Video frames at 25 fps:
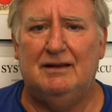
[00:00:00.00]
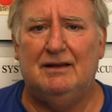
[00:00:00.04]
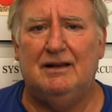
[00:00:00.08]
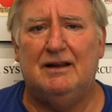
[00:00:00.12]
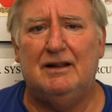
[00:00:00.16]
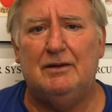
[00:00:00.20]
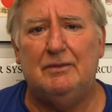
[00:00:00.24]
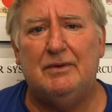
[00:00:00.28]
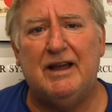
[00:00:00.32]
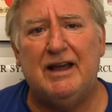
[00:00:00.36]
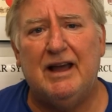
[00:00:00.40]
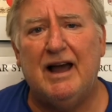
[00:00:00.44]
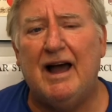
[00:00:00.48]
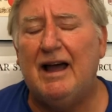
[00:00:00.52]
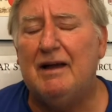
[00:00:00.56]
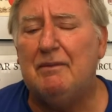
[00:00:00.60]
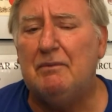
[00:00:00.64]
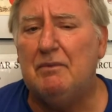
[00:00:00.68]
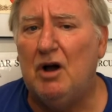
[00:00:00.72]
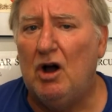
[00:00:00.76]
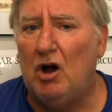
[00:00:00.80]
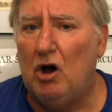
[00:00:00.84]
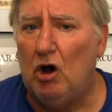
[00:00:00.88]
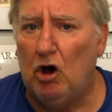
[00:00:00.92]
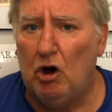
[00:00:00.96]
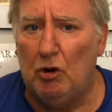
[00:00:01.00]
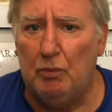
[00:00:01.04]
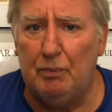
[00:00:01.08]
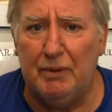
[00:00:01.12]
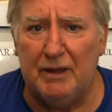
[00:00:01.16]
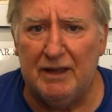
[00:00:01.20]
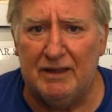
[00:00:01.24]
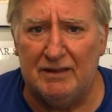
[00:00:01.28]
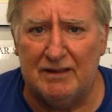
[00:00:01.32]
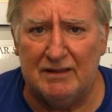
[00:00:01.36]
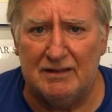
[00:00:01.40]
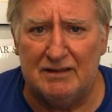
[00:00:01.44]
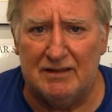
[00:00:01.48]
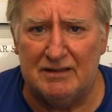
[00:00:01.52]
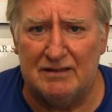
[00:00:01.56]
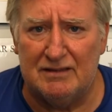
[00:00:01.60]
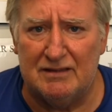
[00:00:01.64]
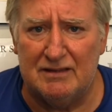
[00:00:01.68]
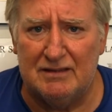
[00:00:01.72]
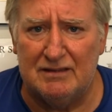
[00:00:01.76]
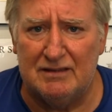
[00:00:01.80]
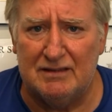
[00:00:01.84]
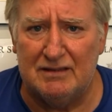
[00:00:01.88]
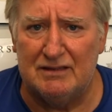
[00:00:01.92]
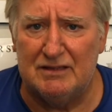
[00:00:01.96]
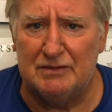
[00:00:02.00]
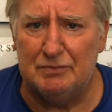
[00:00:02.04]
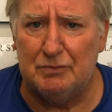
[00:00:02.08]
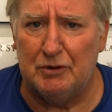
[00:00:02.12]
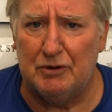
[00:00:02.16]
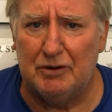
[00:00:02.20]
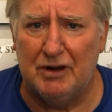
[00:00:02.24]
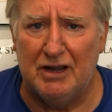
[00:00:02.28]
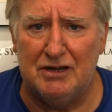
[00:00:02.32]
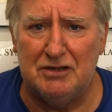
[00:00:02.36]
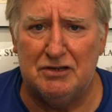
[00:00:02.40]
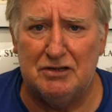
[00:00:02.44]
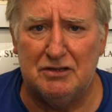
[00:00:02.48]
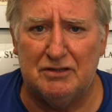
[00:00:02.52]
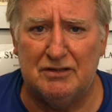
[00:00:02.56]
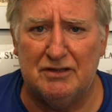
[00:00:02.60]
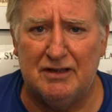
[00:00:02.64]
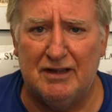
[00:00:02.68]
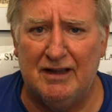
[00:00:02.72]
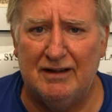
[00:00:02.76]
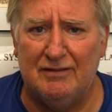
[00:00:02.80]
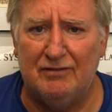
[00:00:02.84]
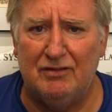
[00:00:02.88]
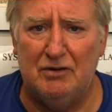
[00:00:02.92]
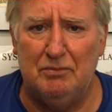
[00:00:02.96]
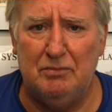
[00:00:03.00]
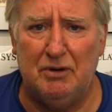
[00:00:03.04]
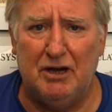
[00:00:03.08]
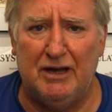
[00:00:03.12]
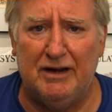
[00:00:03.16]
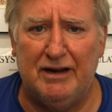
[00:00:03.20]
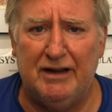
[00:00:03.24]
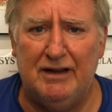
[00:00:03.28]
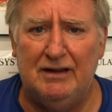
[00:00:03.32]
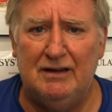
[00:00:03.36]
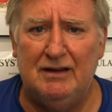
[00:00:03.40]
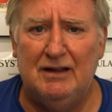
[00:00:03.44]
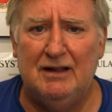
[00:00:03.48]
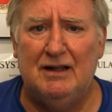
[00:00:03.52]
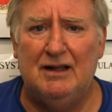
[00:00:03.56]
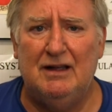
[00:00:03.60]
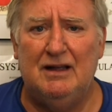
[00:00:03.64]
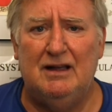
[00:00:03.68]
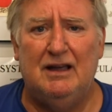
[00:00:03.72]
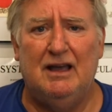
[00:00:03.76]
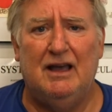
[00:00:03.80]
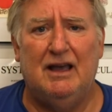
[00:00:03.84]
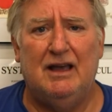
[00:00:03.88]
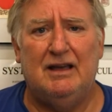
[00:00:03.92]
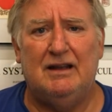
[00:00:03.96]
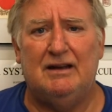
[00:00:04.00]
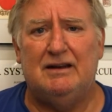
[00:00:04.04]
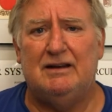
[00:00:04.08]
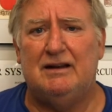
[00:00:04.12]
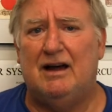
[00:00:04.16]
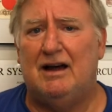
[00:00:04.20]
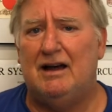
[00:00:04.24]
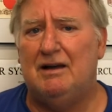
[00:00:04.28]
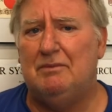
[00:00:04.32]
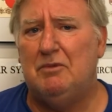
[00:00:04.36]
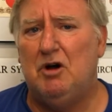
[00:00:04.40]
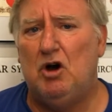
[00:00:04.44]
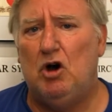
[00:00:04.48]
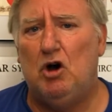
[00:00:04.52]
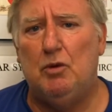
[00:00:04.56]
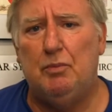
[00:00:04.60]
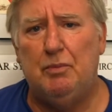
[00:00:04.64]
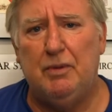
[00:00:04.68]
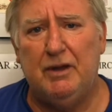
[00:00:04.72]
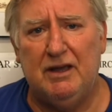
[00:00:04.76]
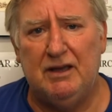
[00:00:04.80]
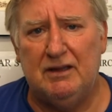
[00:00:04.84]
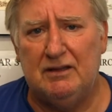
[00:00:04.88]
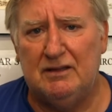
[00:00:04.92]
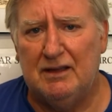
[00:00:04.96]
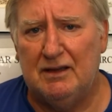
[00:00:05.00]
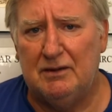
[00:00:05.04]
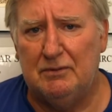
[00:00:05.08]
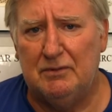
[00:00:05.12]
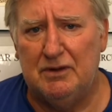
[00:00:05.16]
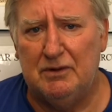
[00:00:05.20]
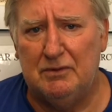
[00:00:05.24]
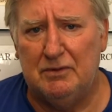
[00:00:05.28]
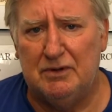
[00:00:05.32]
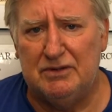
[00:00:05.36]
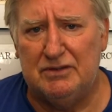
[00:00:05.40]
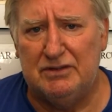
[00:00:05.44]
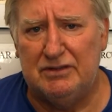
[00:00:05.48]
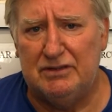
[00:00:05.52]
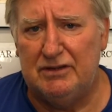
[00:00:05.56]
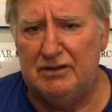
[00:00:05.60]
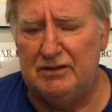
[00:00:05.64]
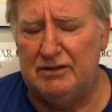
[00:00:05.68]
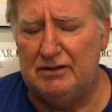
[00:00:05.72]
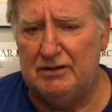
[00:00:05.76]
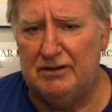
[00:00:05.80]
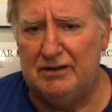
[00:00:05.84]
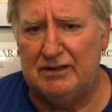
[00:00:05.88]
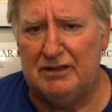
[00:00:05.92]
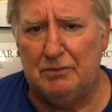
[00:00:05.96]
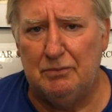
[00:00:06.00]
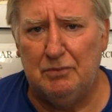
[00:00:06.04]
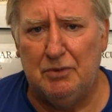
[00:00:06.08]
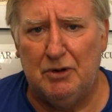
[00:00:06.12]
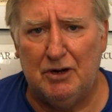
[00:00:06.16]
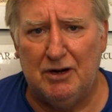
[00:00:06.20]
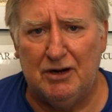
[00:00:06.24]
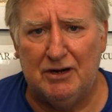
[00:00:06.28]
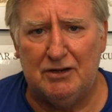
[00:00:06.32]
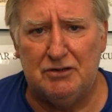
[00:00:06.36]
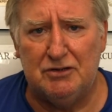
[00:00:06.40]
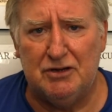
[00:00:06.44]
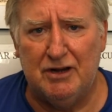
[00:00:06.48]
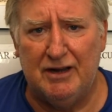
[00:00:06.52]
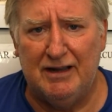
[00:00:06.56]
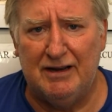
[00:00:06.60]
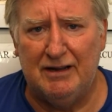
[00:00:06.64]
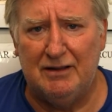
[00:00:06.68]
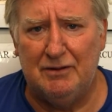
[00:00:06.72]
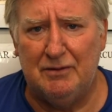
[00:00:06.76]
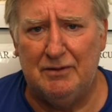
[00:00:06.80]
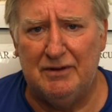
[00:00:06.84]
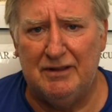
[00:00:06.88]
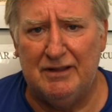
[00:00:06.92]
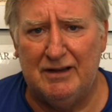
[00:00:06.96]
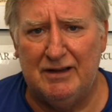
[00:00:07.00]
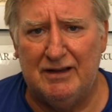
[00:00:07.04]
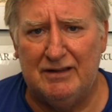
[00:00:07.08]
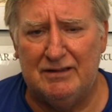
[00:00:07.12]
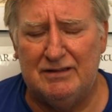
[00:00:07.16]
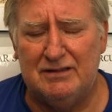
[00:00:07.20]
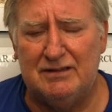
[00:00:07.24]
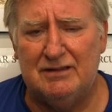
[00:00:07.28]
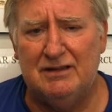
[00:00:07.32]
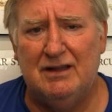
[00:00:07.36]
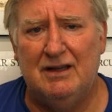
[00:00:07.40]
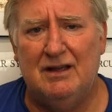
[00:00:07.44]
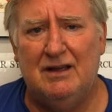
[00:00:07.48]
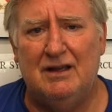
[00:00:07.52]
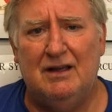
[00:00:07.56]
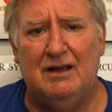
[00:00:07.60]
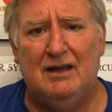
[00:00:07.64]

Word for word: Anyway, I'm hoping that this is inspirational to everybody and I'm hoping that we will see you at the park training with us.